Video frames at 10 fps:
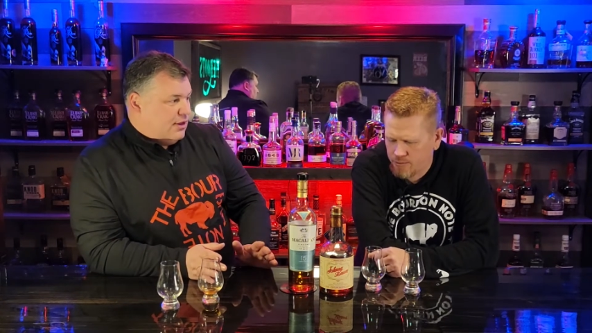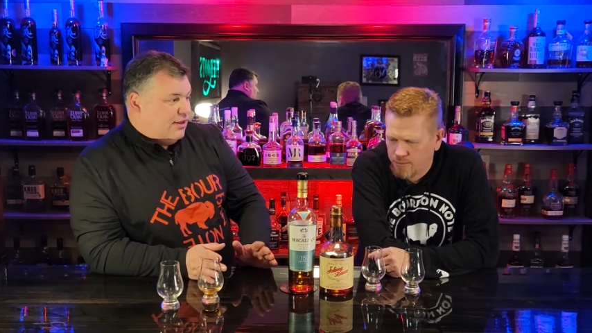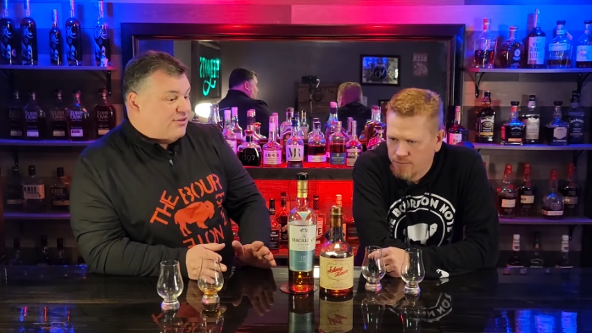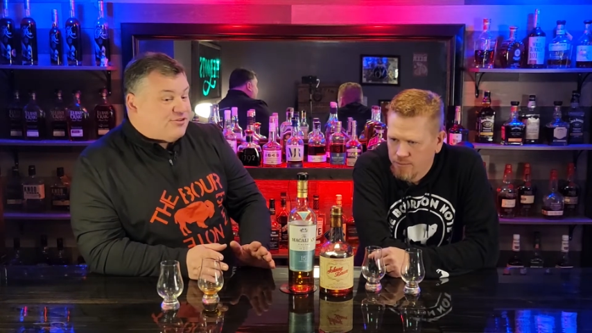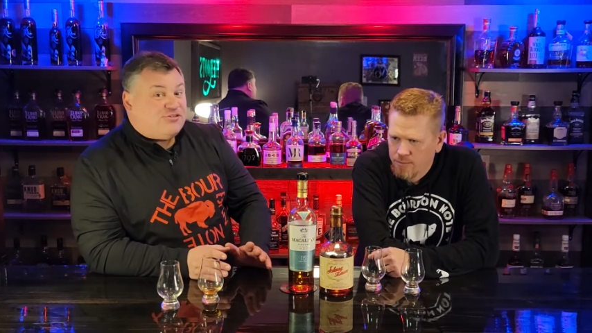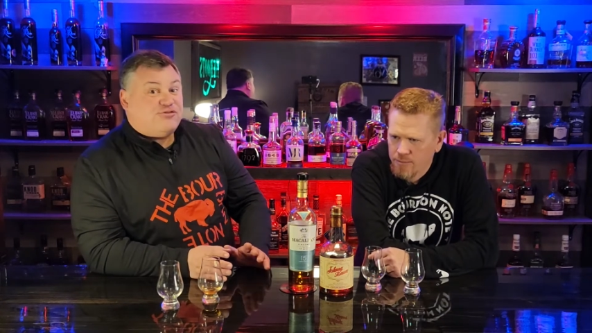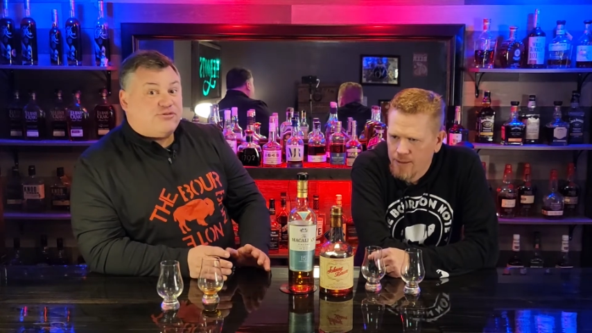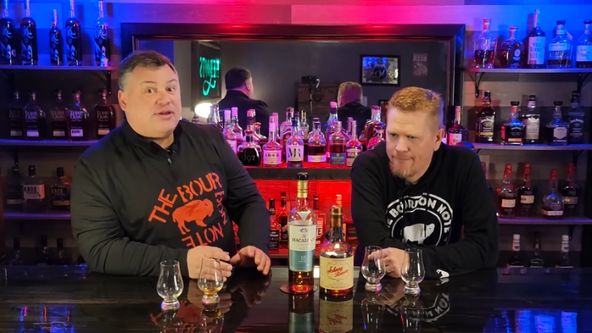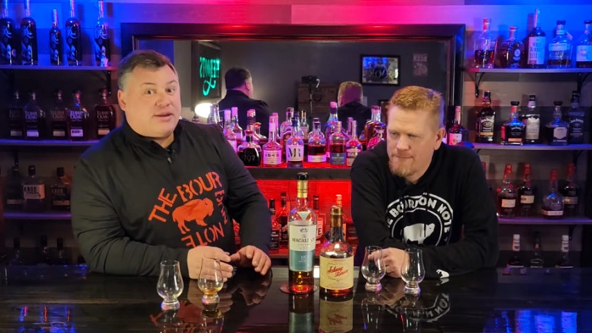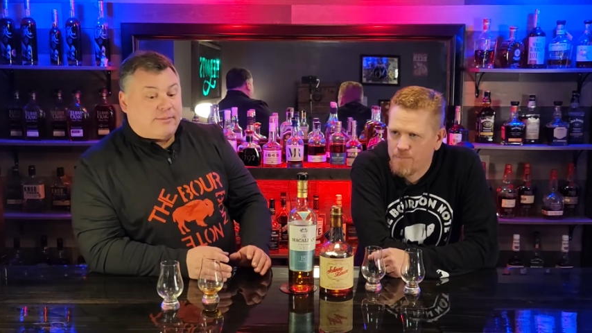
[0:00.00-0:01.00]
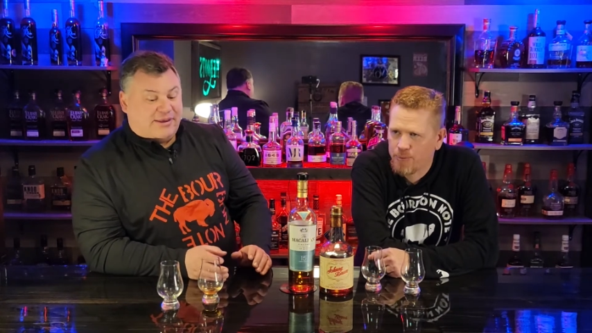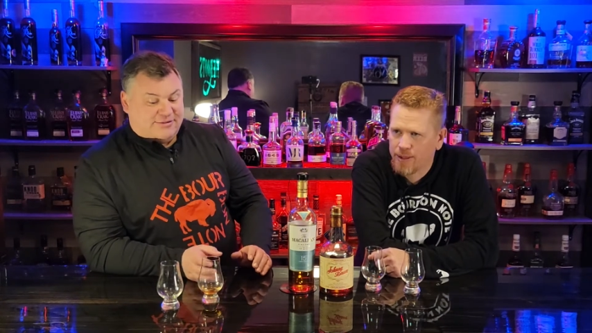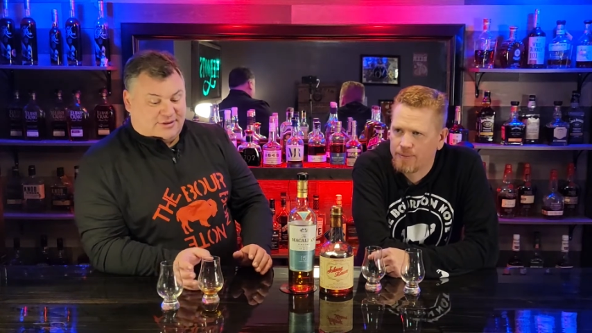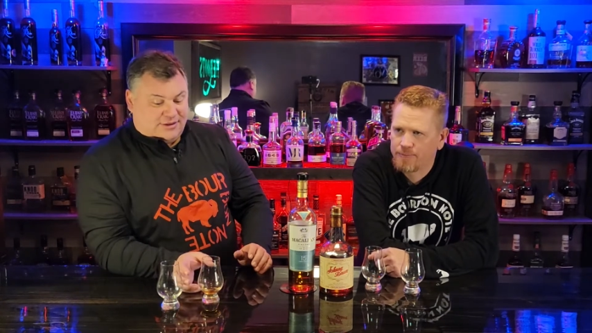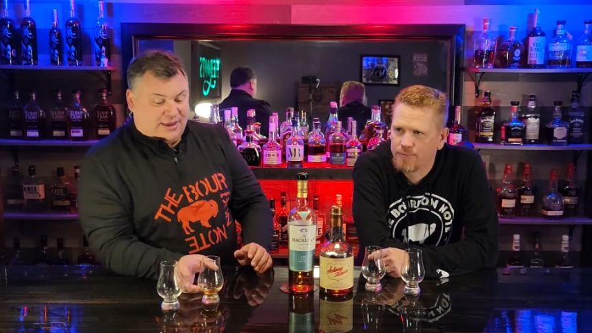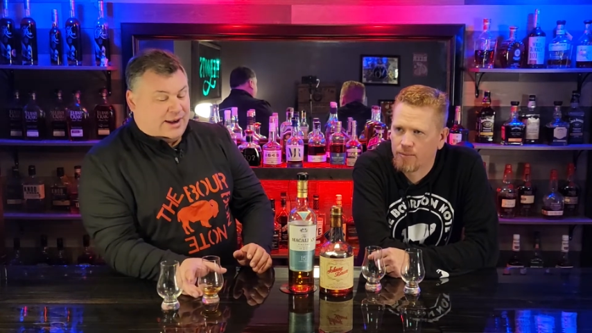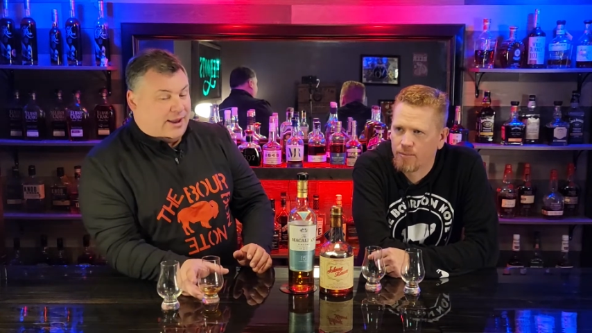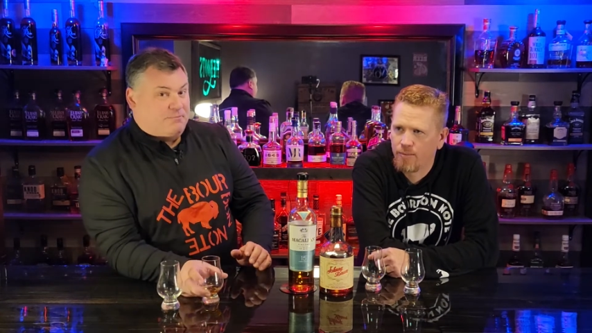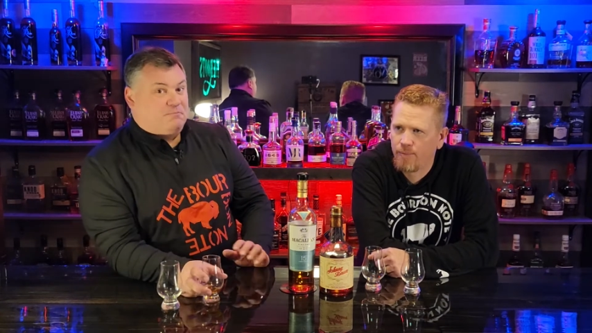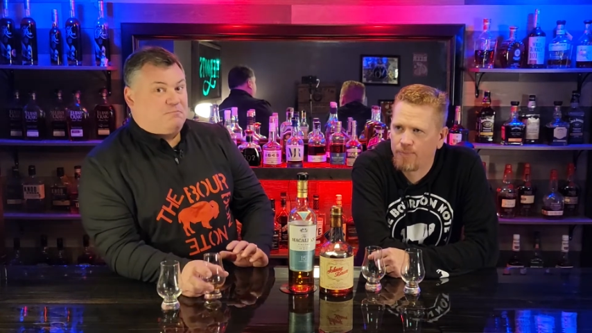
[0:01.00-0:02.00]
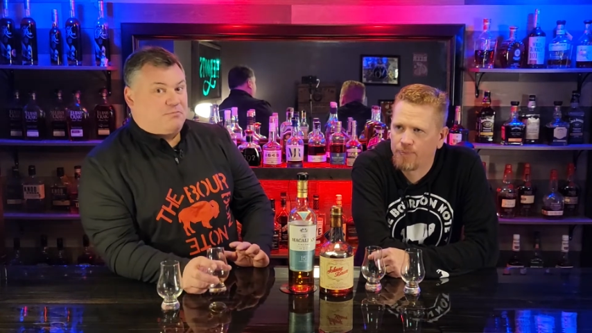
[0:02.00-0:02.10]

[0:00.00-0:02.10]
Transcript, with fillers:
Speaker 1: This is freaking amazing, and I'm